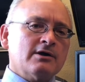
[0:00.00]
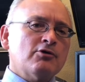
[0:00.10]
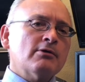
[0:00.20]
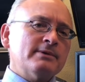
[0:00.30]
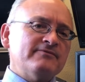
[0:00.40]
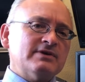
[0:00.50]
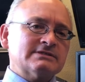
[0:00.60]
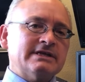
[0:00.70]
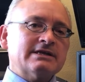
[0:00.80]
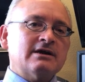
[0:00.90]
Corporate
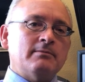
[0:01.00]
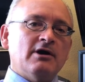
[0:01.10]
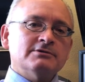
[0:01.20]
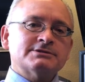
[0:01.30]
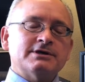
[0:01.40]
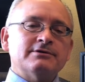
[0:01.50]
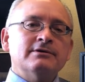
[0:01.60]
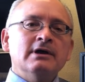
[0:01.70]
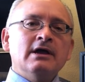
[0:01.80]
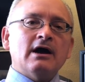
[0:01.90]
fixed income also
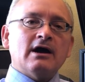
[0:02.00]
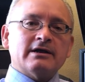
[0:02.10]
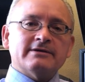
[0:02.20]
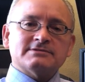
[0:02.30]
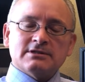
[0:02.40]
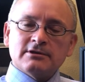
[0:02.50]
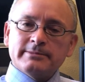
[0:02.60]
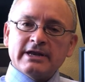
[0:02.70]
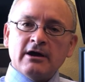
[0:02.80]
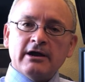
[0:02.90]
gives a little
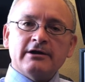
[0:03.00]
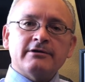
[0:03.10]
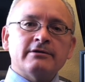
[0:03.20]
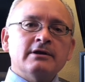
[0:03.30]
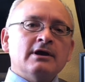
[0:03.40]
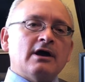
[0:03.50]
bit higher